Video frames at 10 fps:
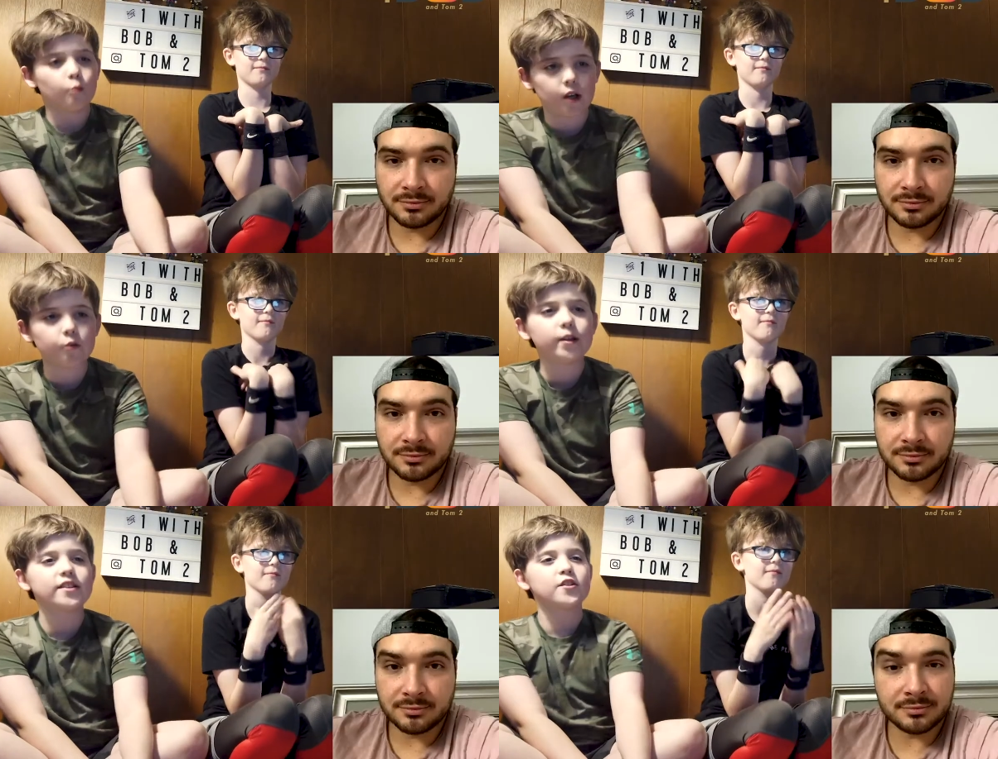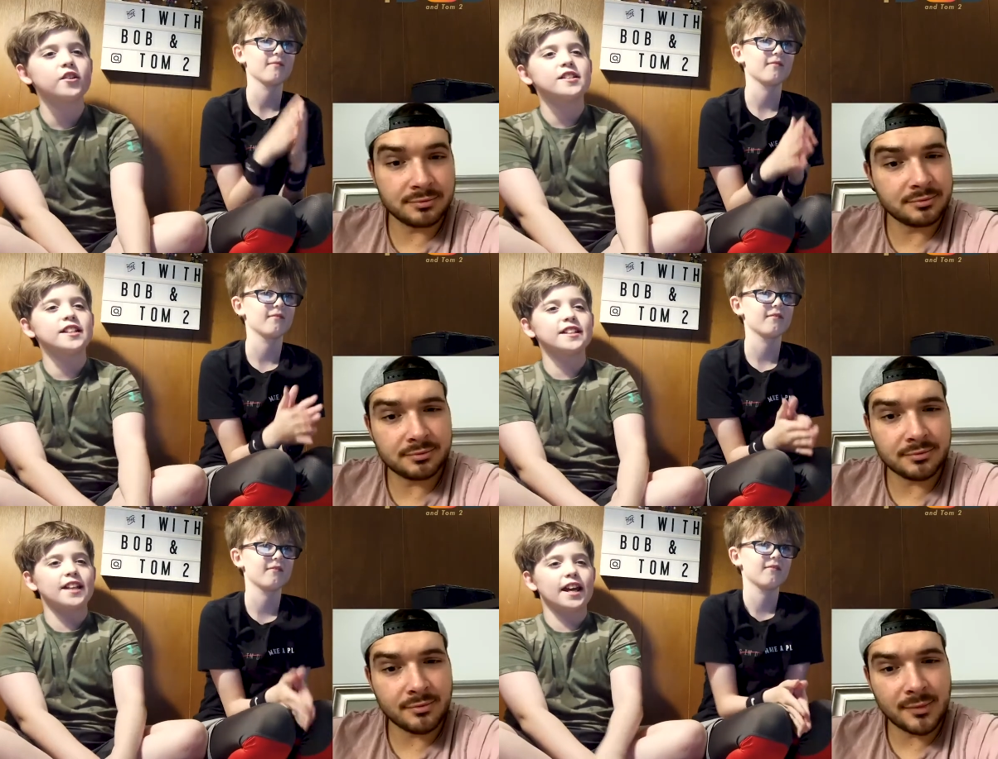Speaker 1: Will we start
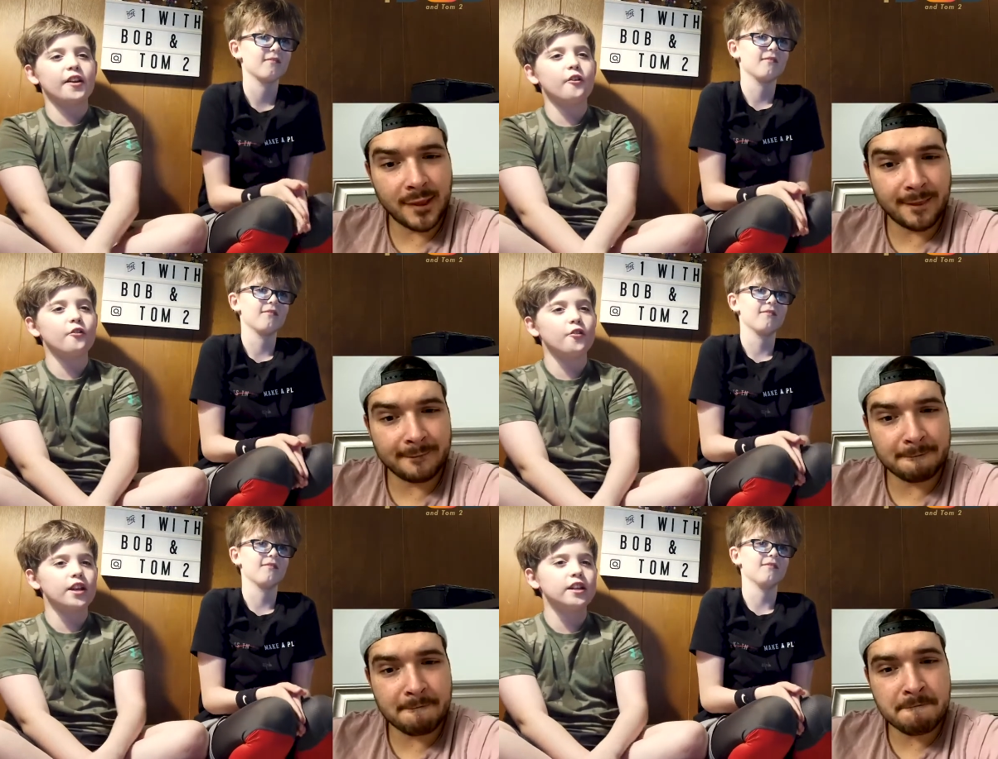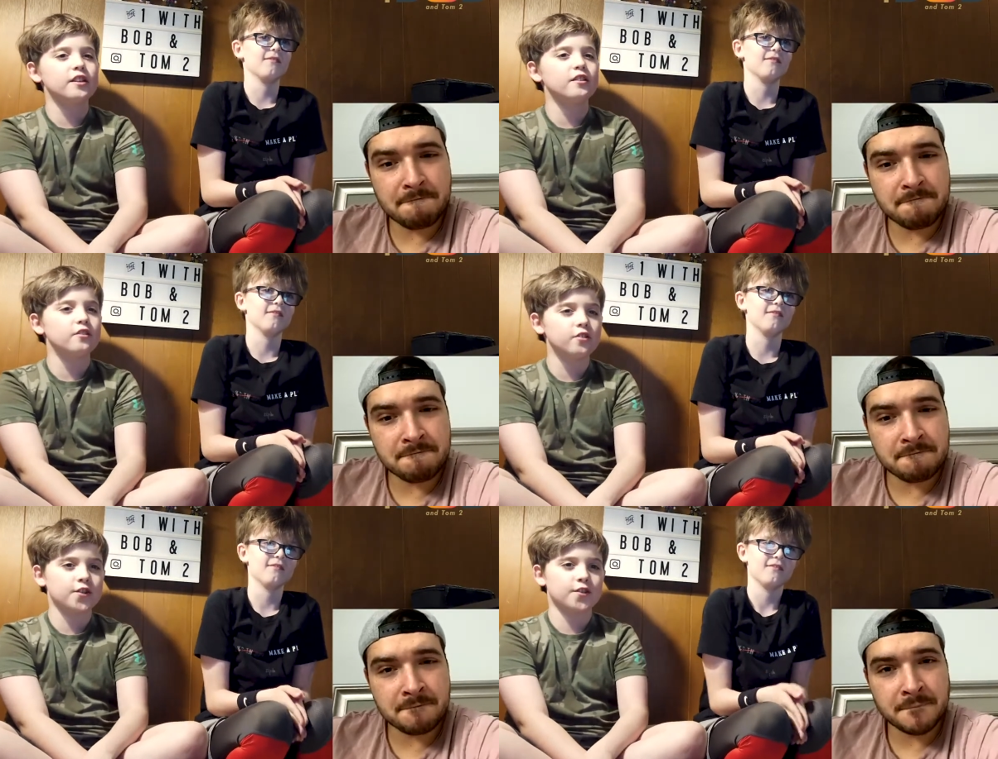seeing Lego
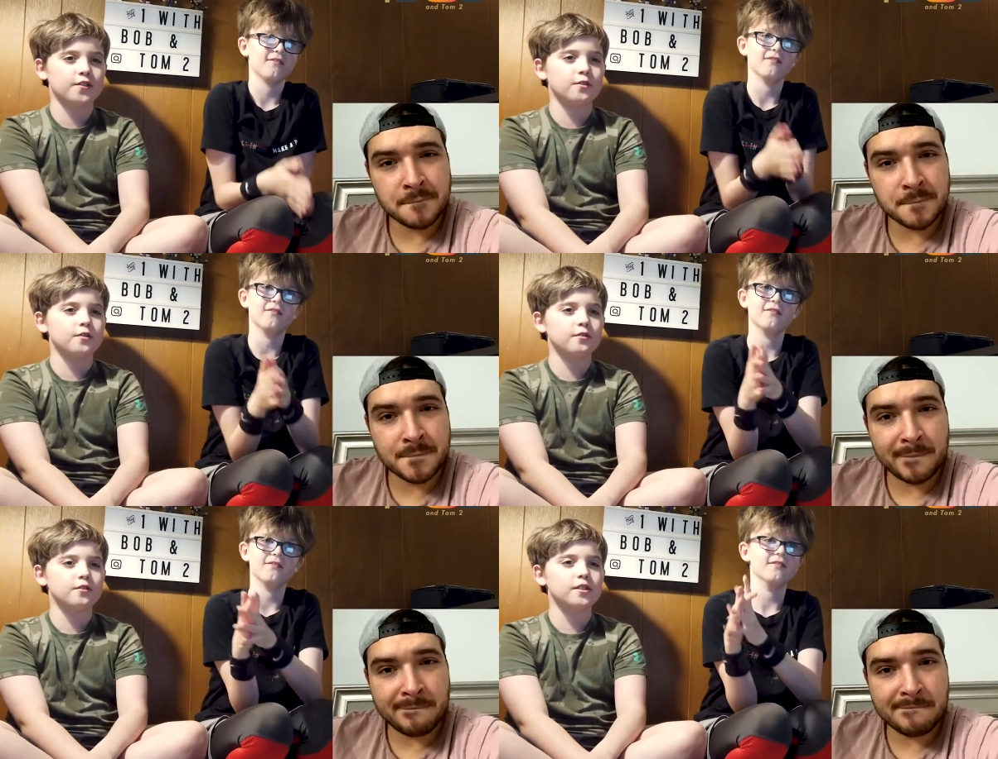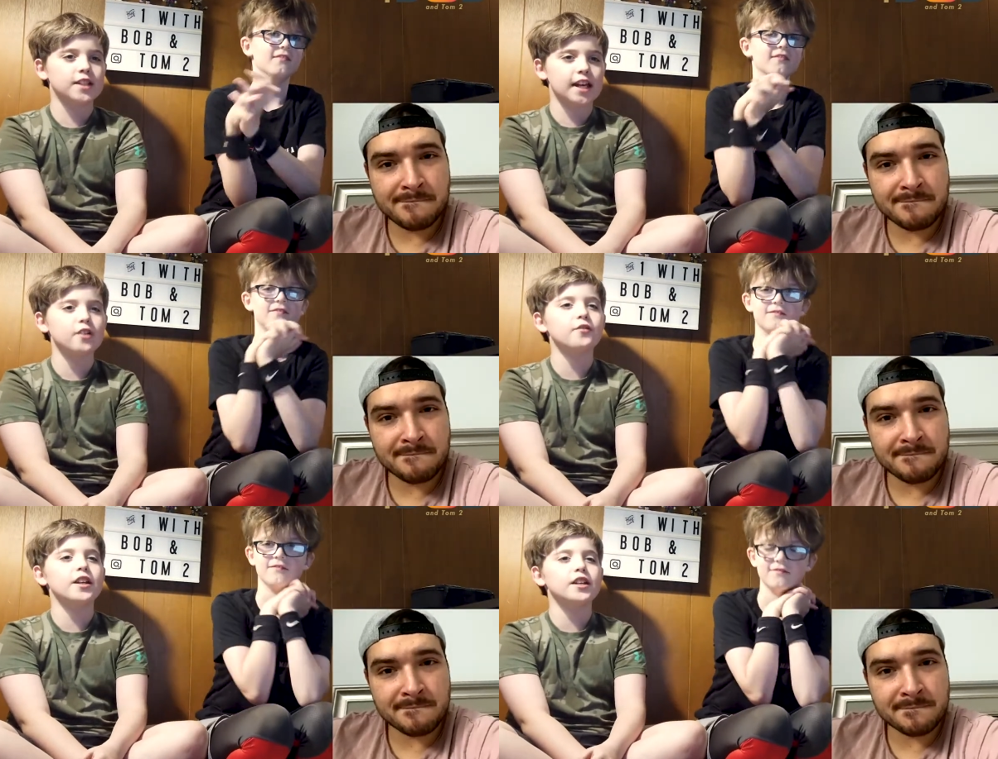videos,
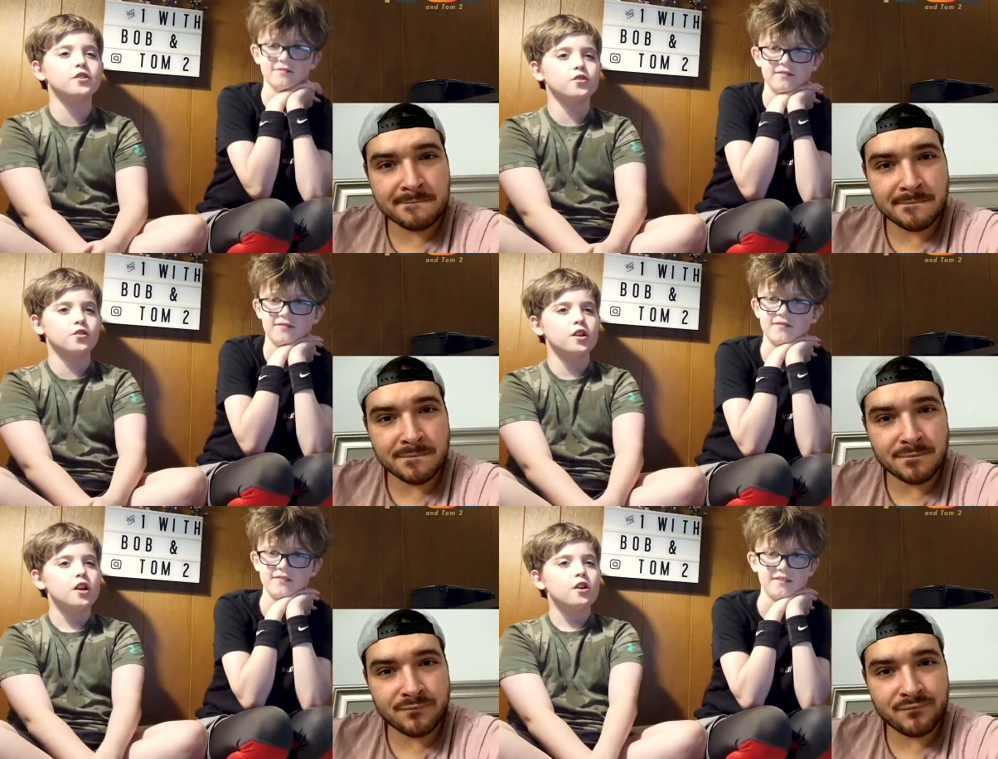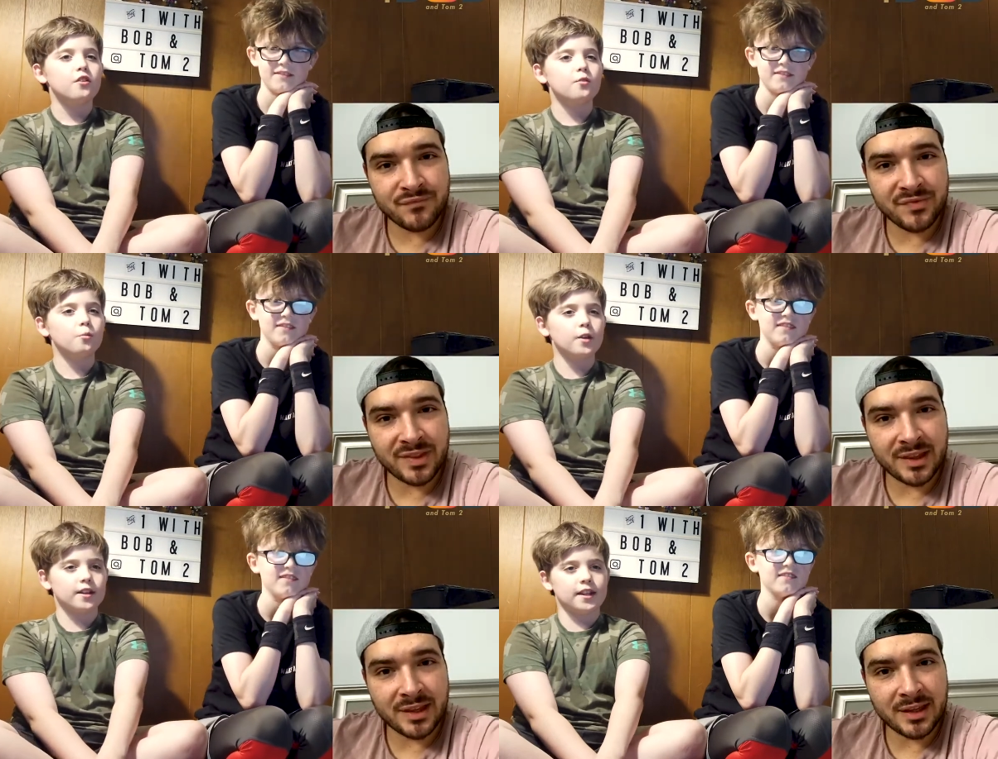Lego videos
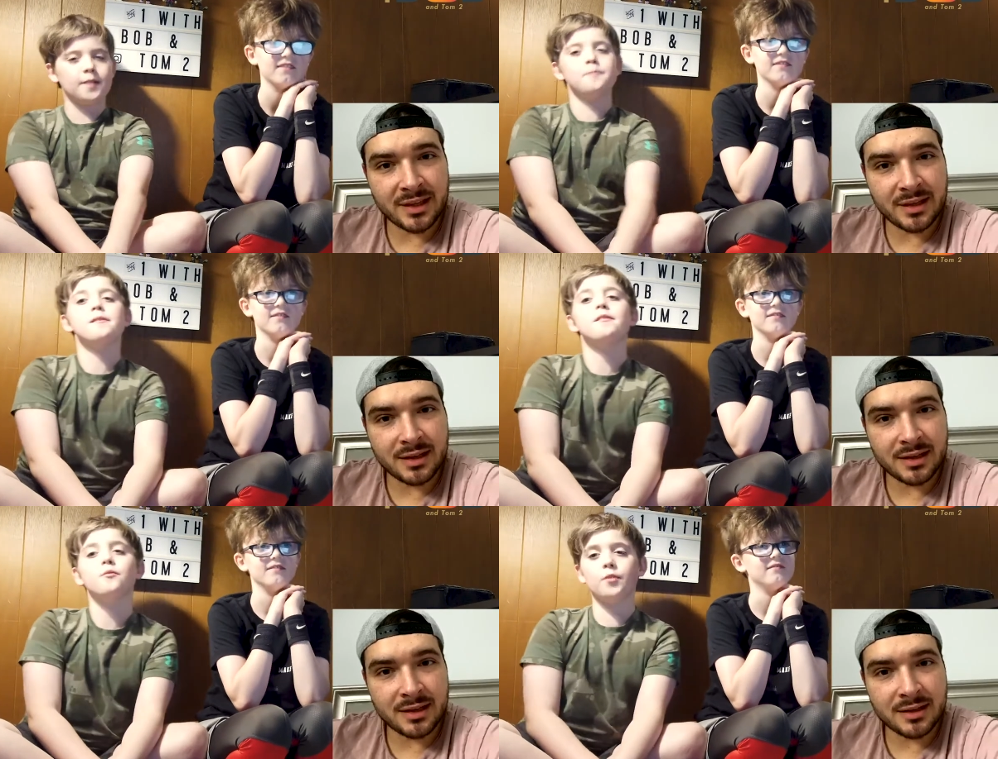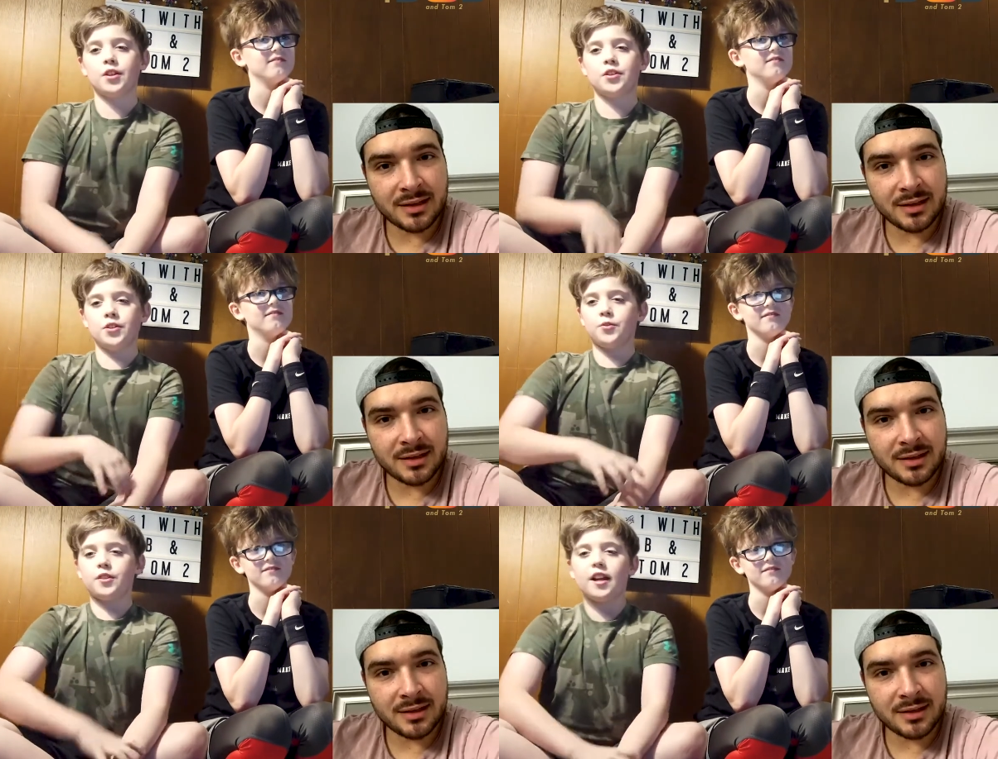with him, with
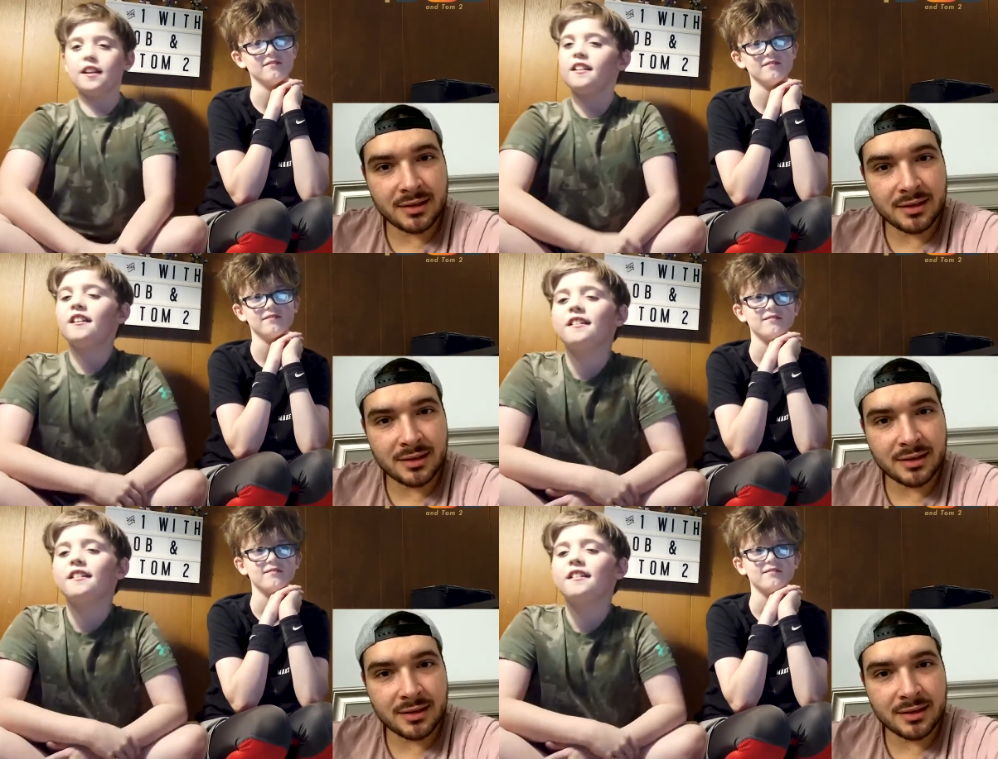you then?